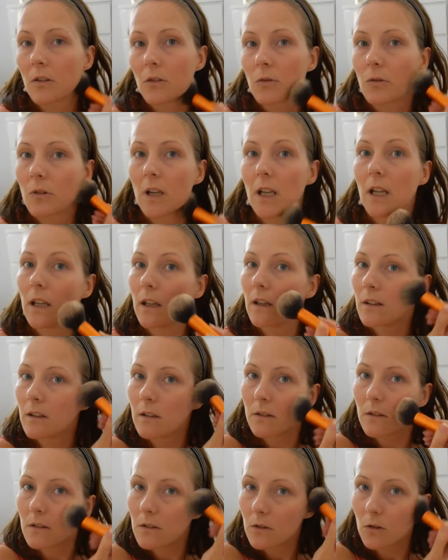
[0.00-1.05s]
3
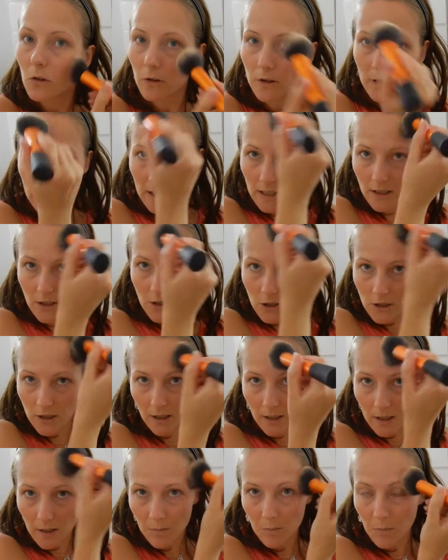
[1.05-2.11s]
or an E
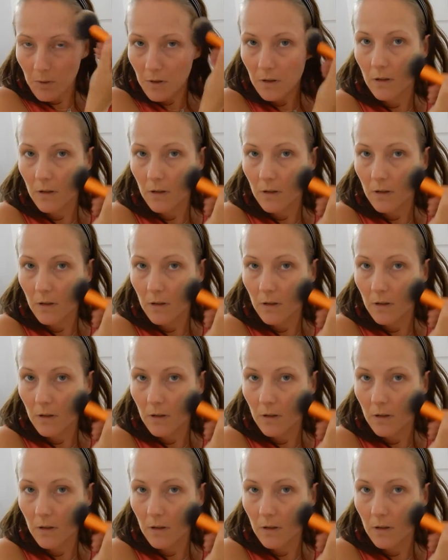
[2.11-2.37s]
shape